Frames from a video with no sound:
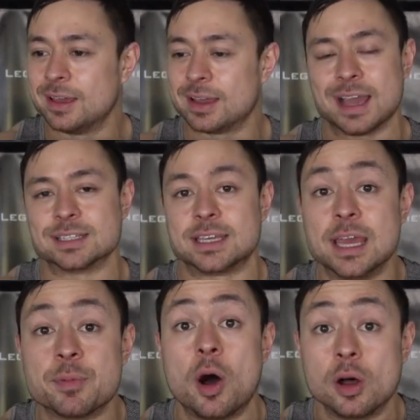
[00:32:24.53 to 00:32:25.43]
guys,
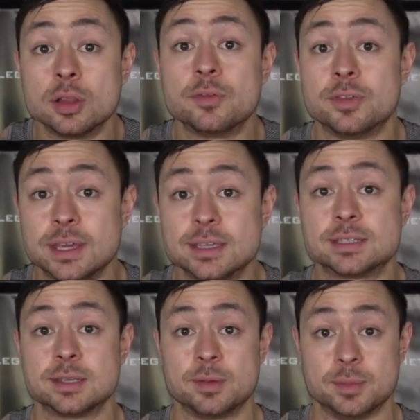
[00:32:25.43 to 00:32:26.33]
keep all of
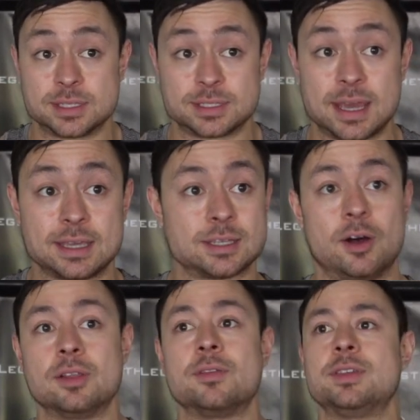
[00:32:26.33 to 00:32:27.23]
these mistakes,
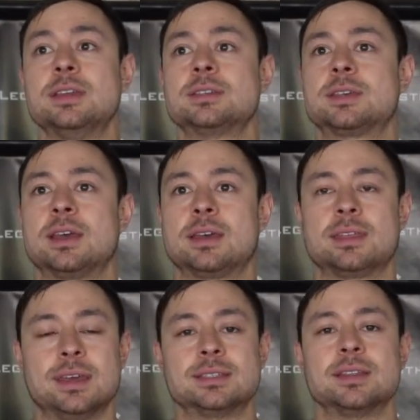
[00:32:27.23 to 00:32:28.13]
all of these
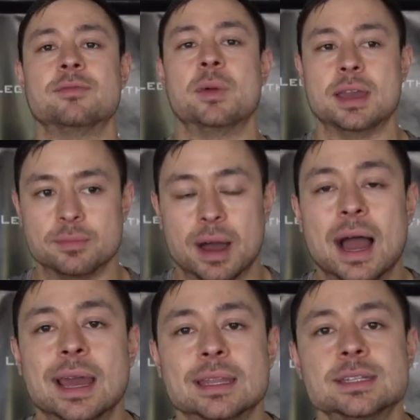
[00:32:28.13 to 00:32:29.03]
things in in
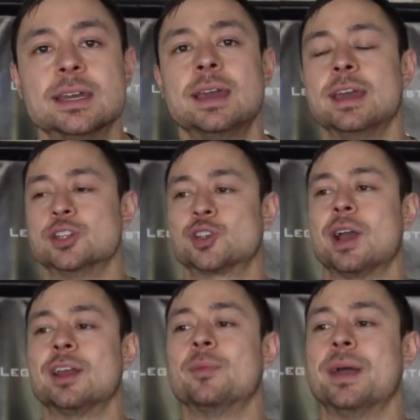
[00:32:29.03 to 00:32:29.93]
mind, and
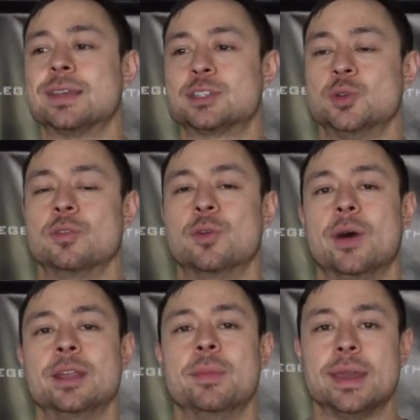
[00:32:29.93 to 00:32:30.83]
try your best to
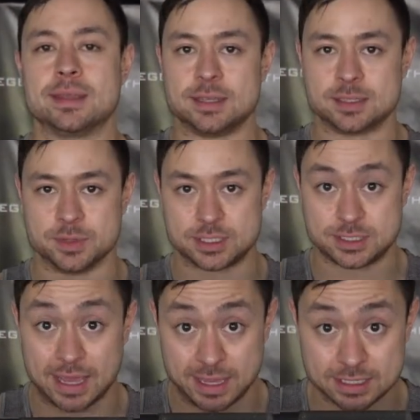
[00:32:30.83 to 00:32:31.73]
avoid making these
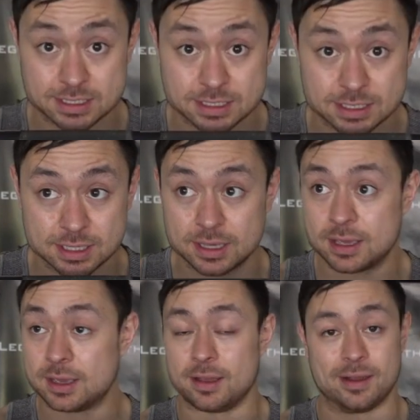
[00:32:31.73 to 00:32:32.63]
mistakes.
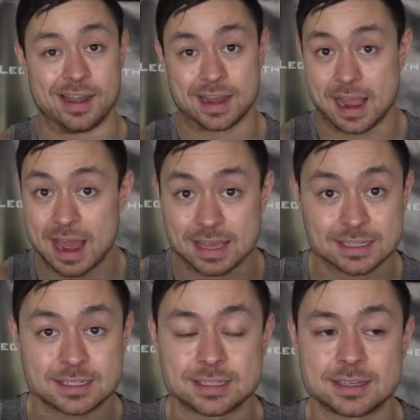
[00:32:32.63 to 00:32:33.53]
Alright
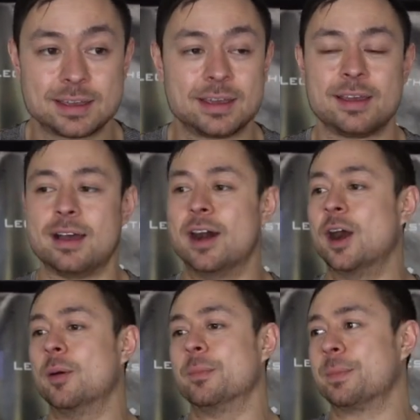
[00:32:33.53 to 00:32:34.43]
guys,
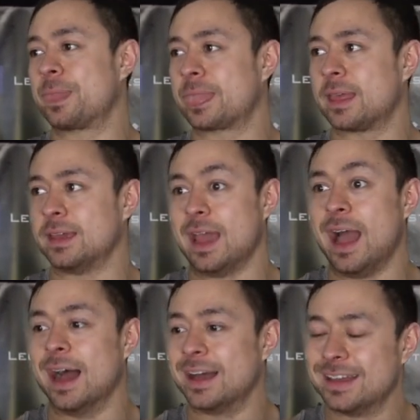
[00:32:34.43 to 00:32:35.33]
um,
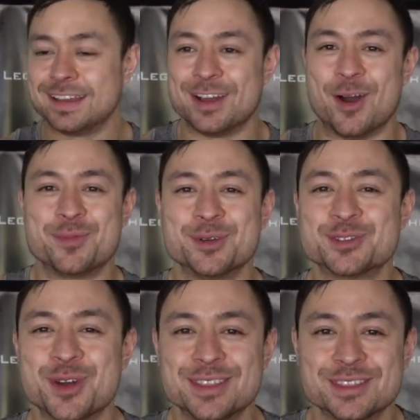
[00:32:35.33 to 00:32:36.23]
yeah, hope you
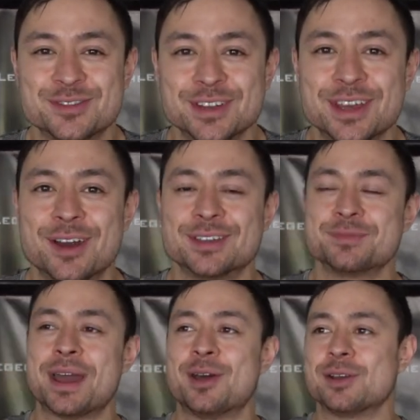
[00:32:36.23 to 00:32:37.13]
enjoyed this video. This
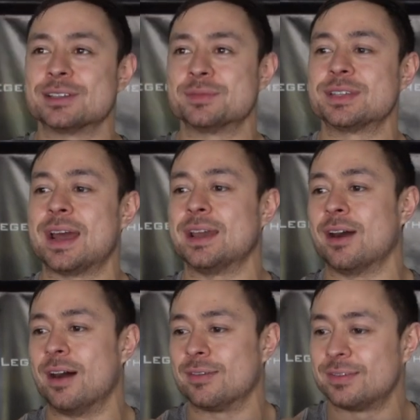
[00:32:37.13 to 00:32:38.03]
is Matt Ogus, I'm signing
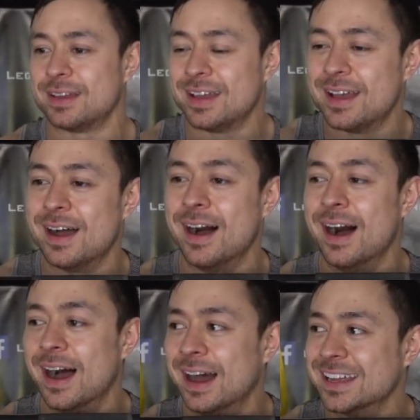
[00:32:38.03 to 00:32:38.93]
off.
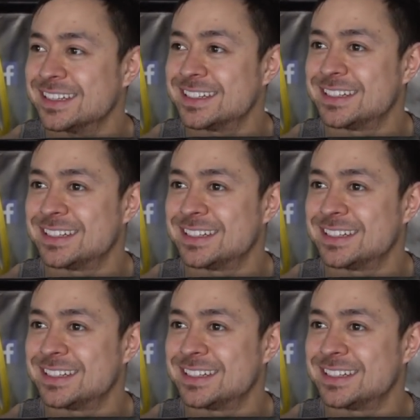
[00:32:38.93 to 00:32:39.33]
Uh,